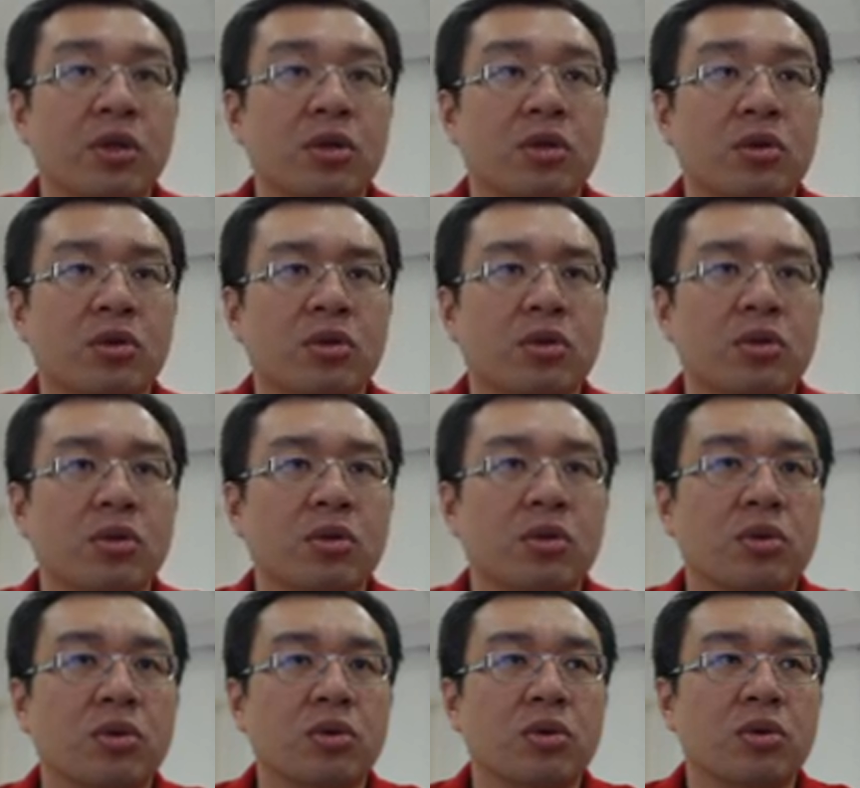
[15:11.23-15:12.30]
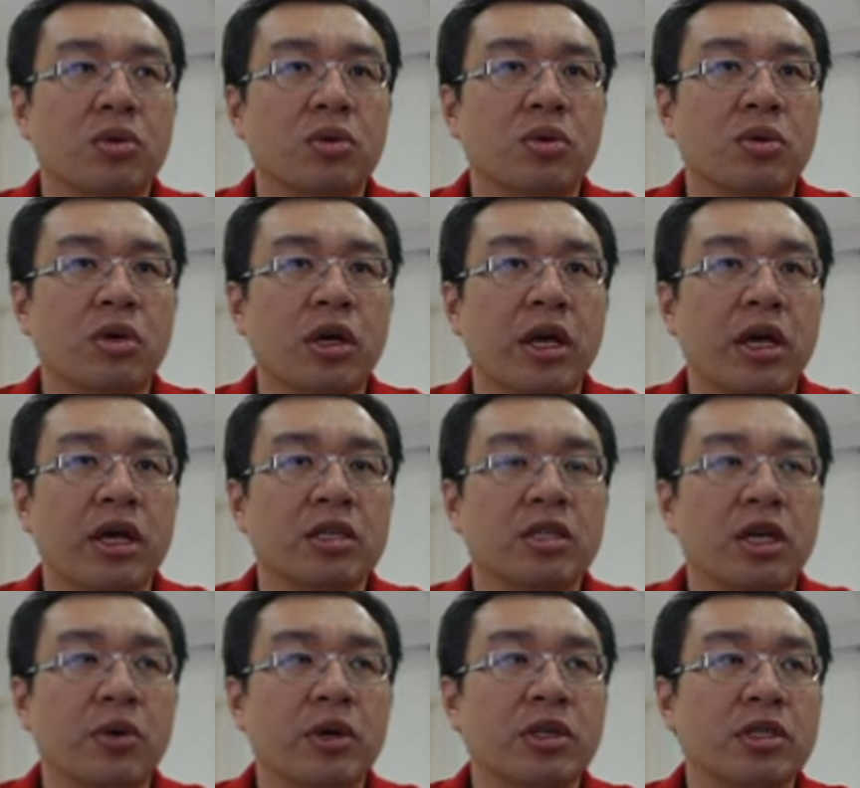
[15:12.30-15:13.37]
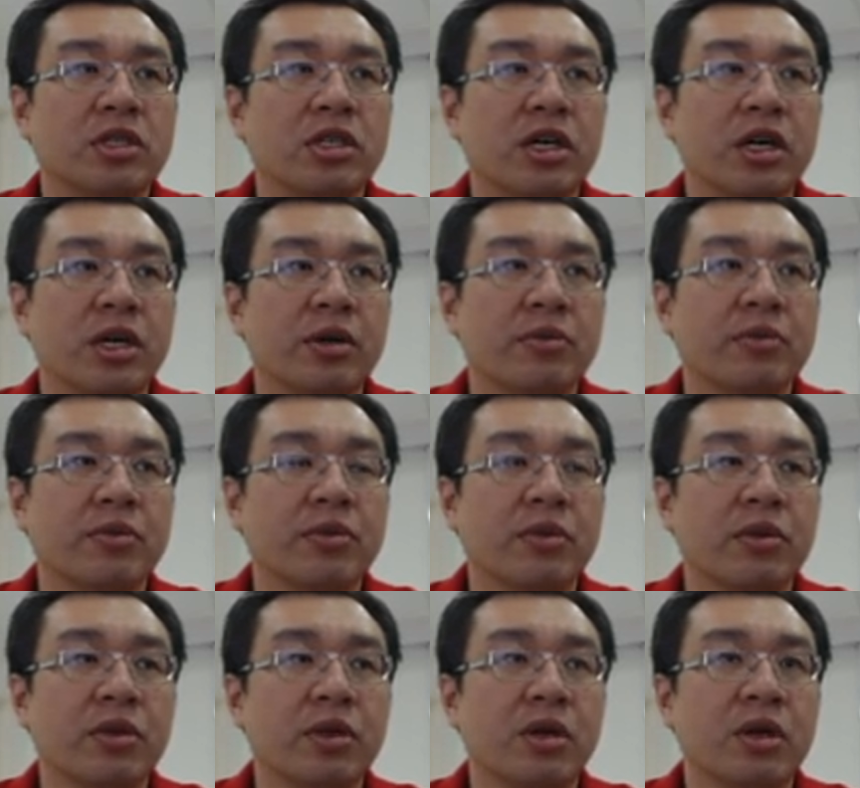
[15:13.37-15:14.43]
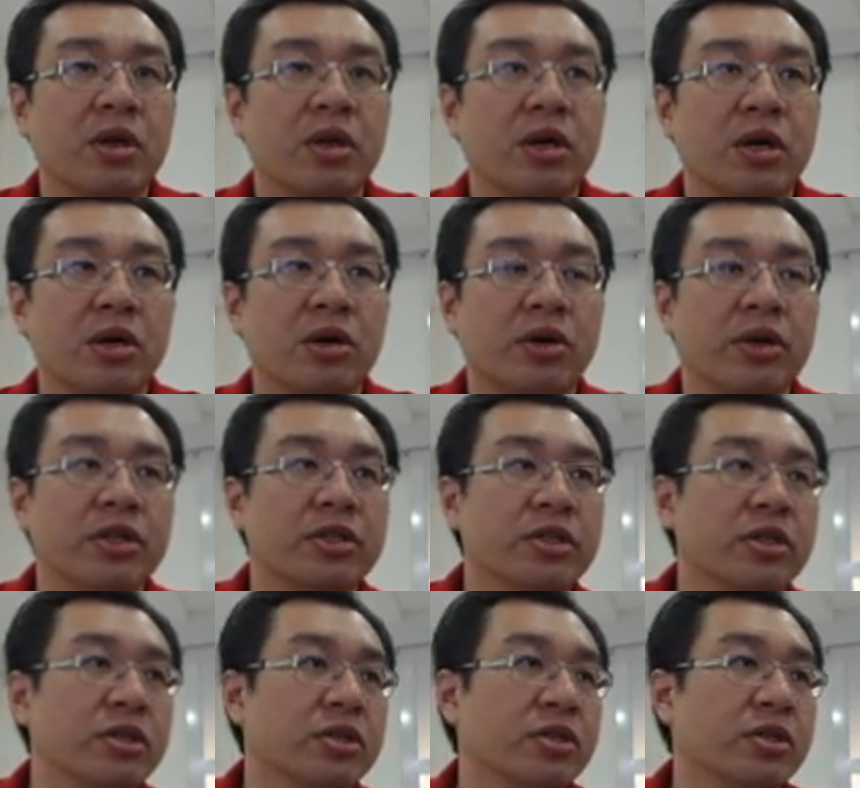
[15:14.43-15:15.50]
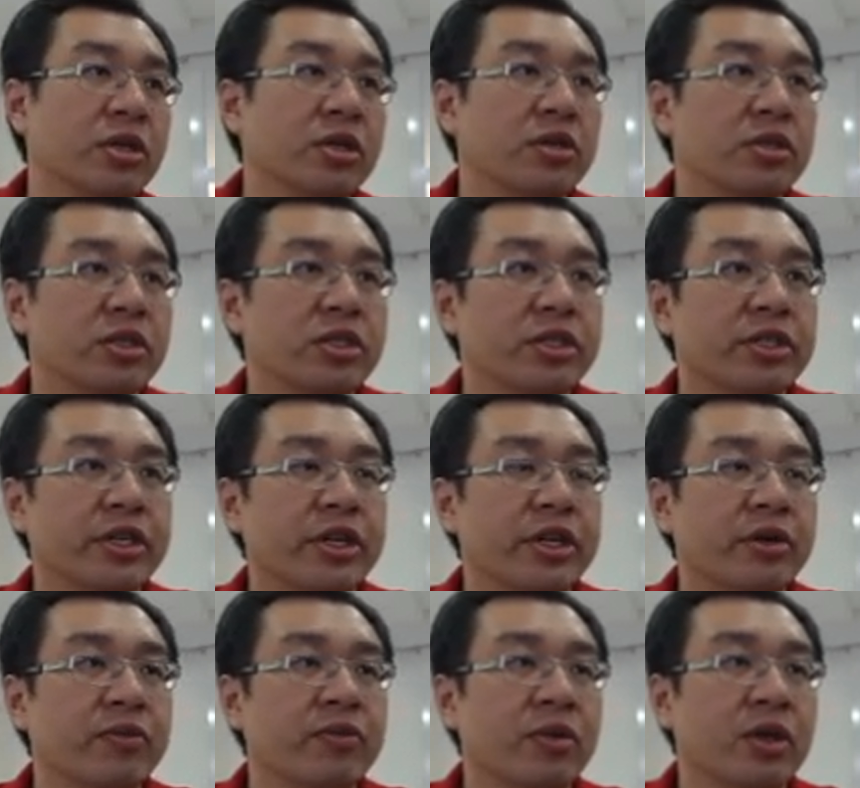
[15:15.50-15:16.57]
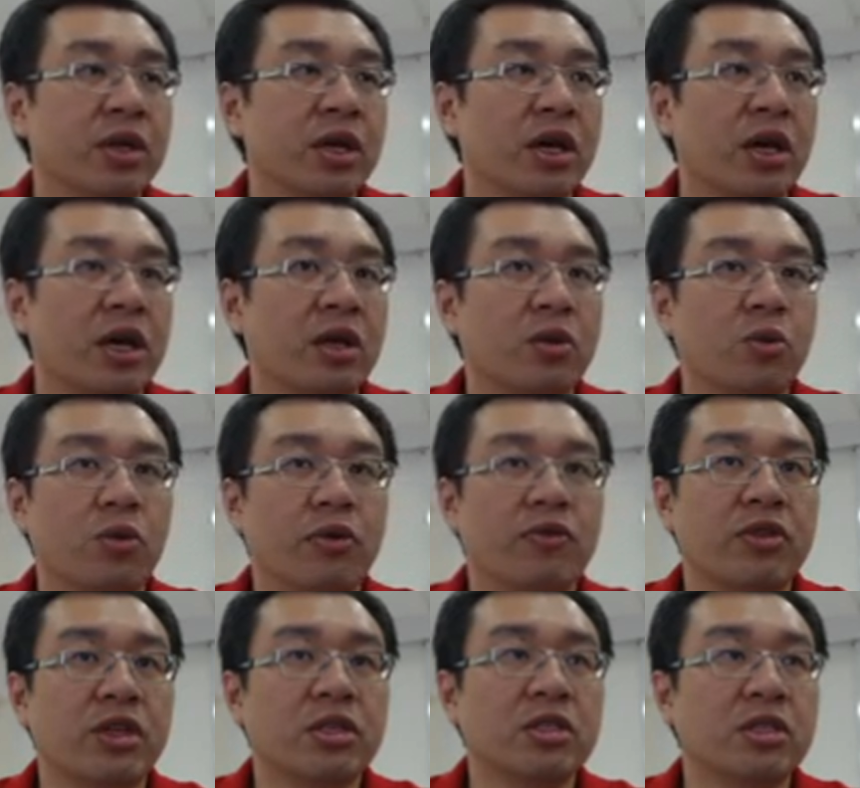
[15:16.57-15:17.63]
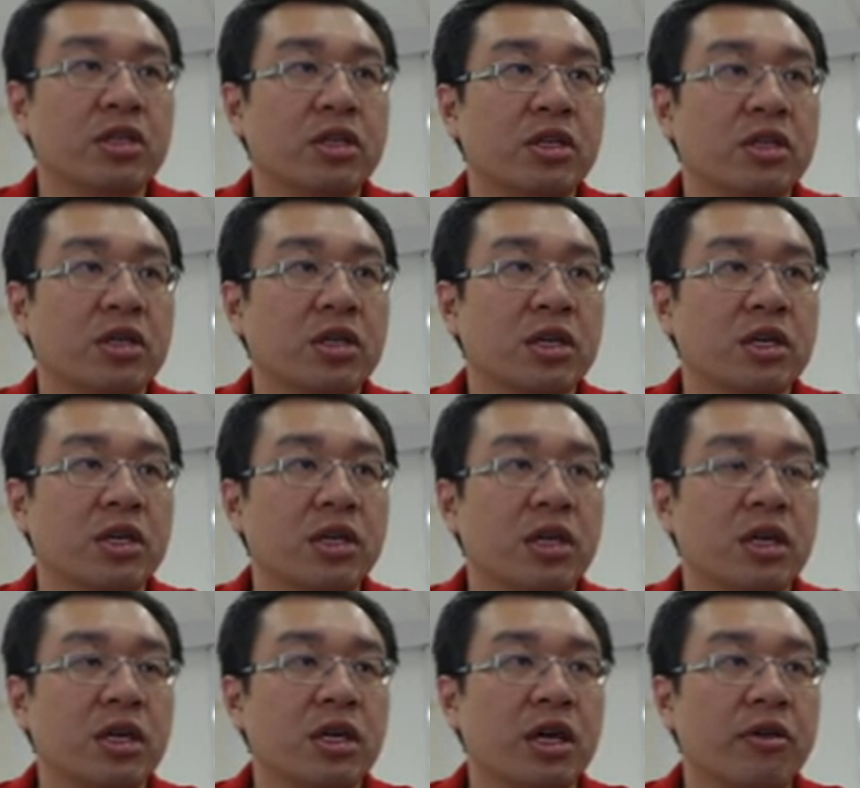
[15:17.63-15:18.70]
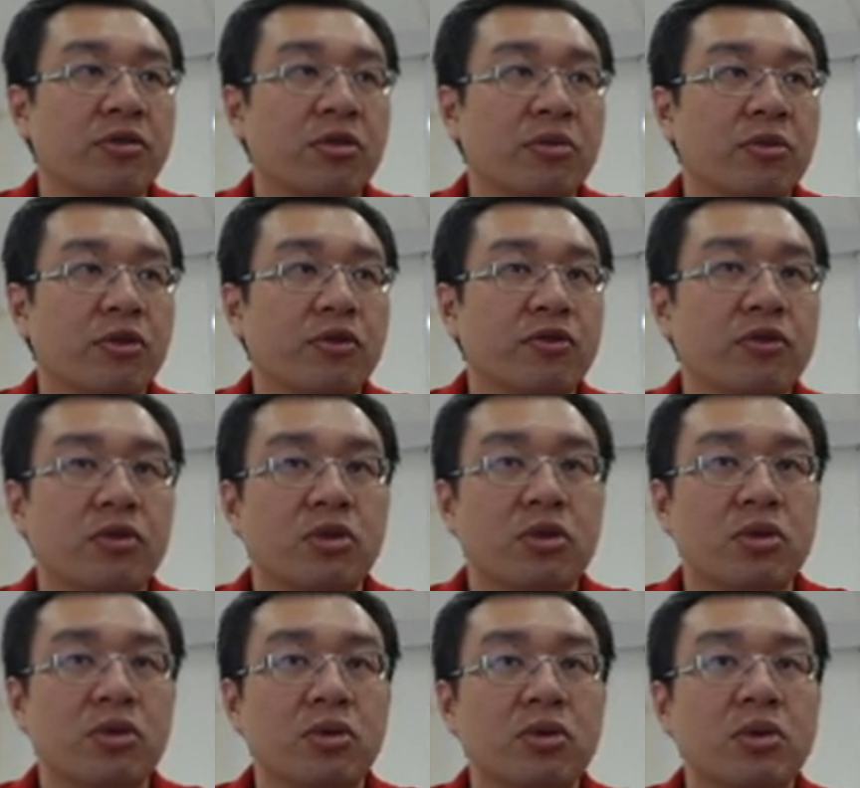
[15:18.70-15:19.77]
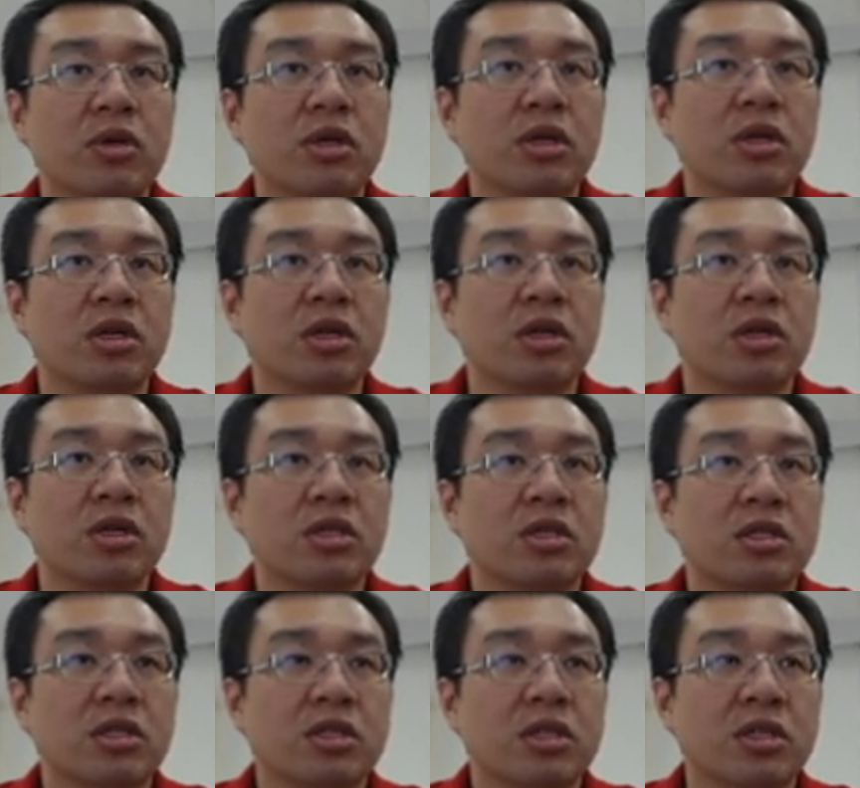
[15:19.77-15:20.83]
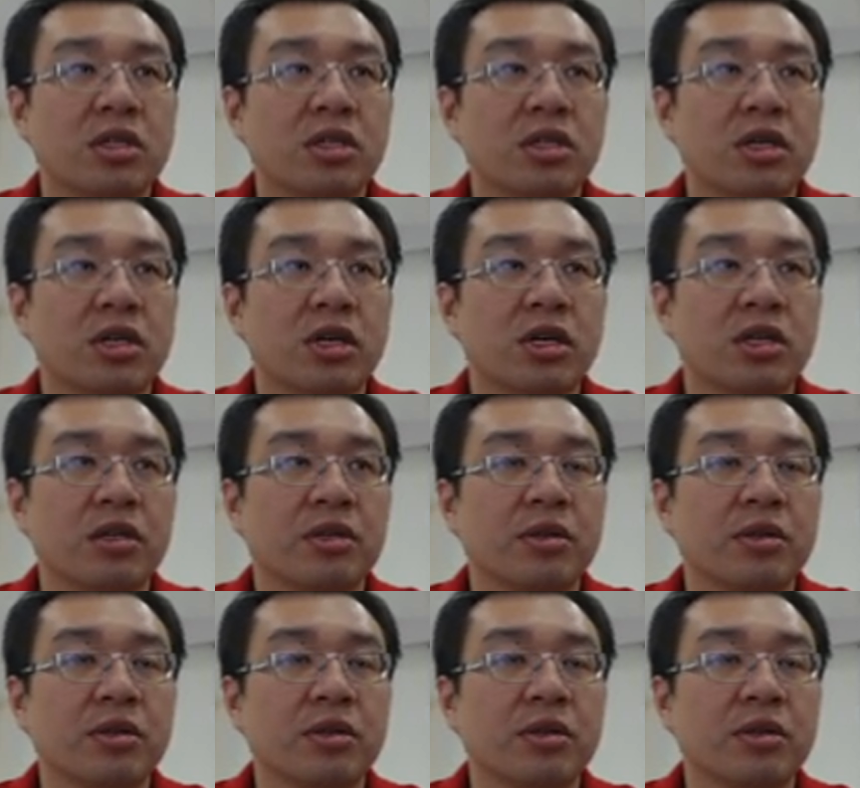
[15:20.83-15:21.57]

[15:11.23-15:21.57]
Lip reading: to a7 check, a horizontal check, and with this the king have to move to c8.